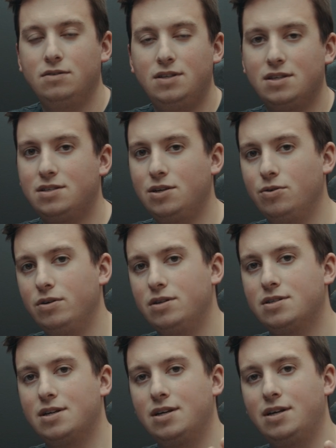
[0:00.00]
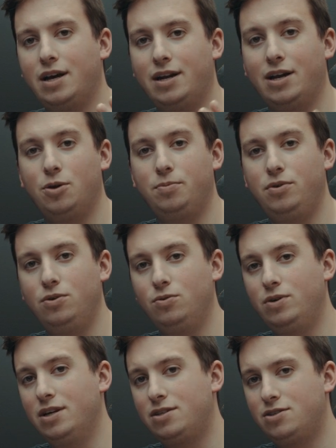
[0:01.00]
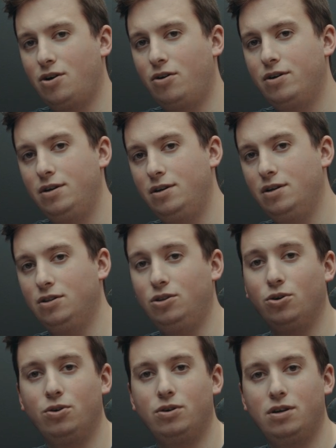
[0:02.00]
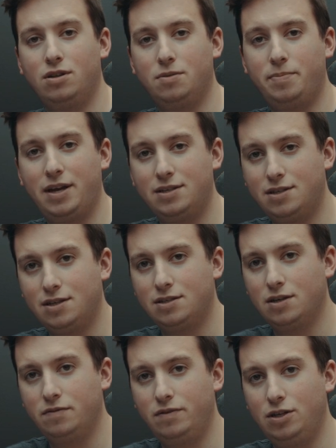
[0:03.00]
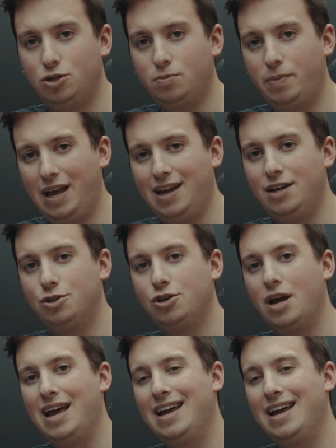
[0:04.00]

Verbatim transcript: This series can kind of help you get started, learn the basics of each page.